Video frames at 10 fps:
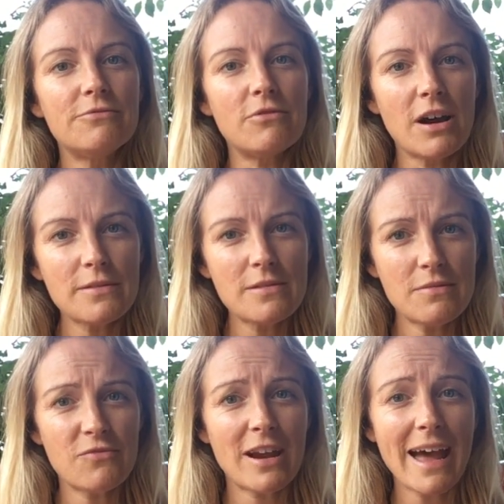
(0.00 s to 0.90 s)
rather
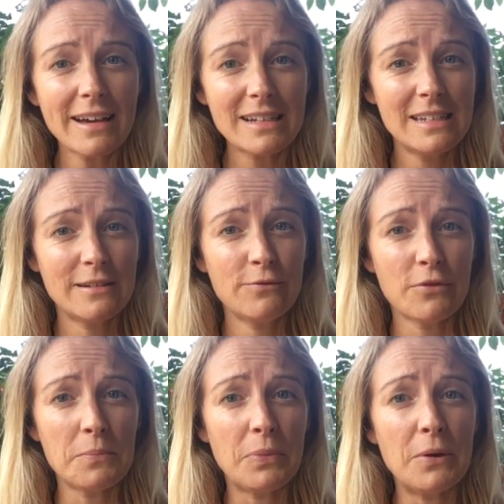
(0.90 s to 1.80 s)
than reacting
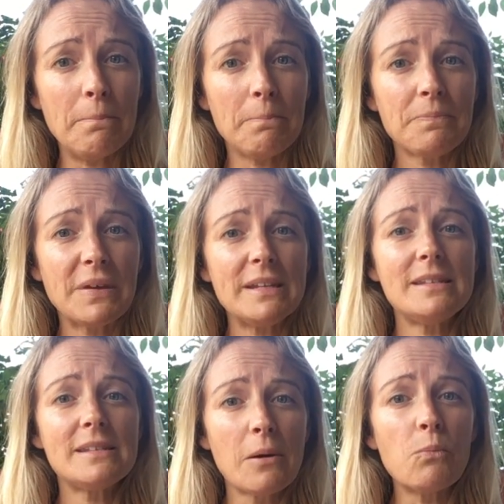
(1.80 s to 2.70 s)
from them in
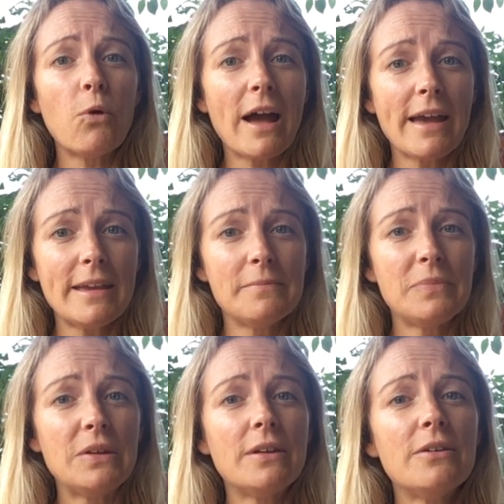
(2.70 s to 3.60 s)
some way.
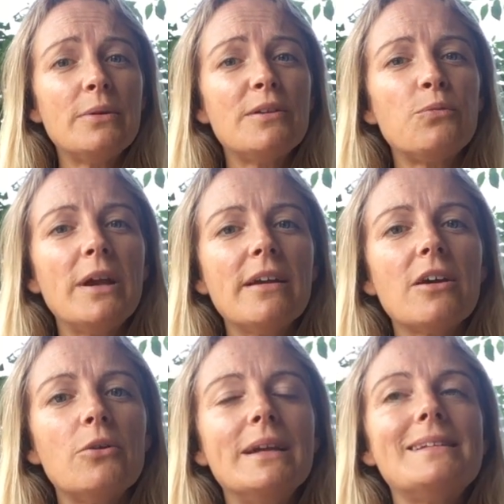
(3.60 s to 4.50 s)
You know, if we're
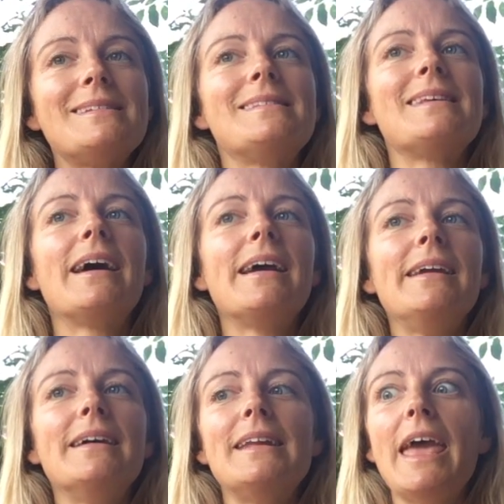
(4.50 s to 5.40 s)
going to
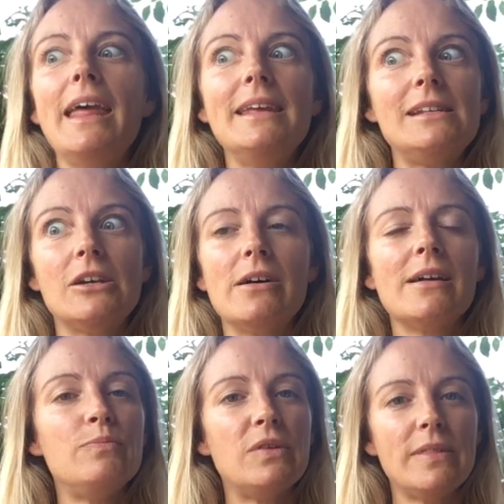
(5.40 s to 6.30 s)
say at any
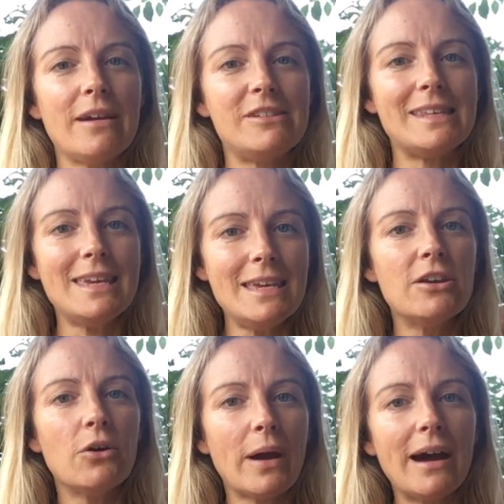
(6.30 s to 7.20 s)
time that there is
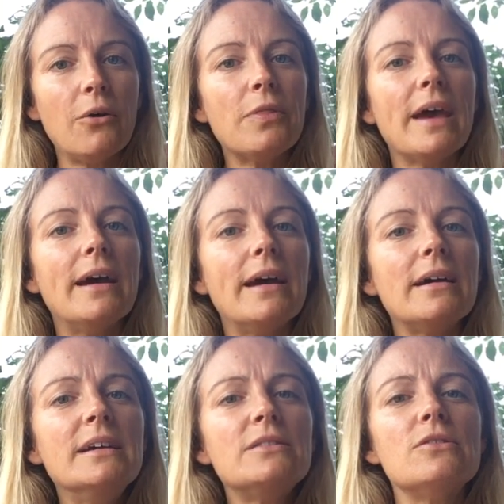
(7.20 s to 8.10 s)
ego out there,
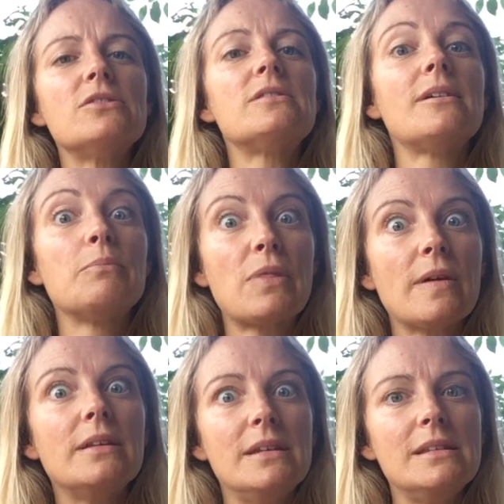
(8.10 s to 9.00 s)
that
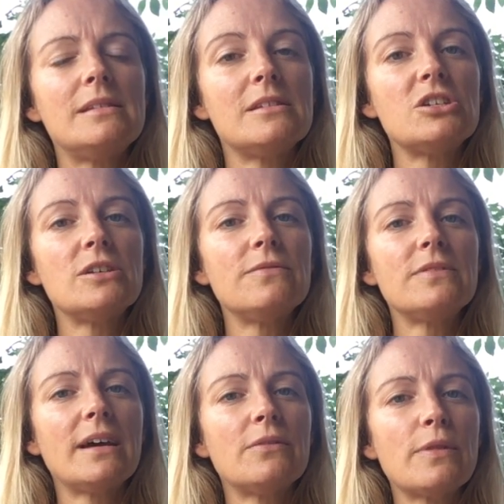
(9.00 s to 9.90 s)
something needs to
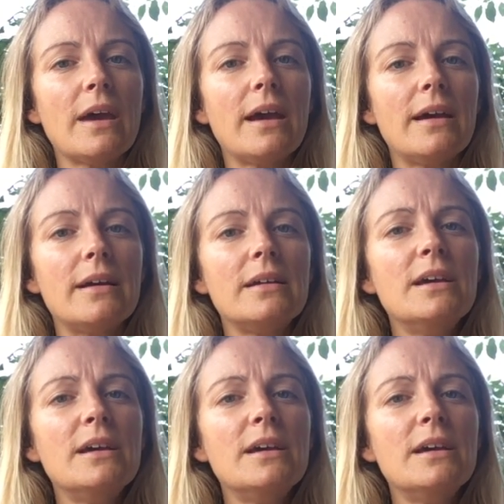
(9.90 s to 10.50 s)
shift out there,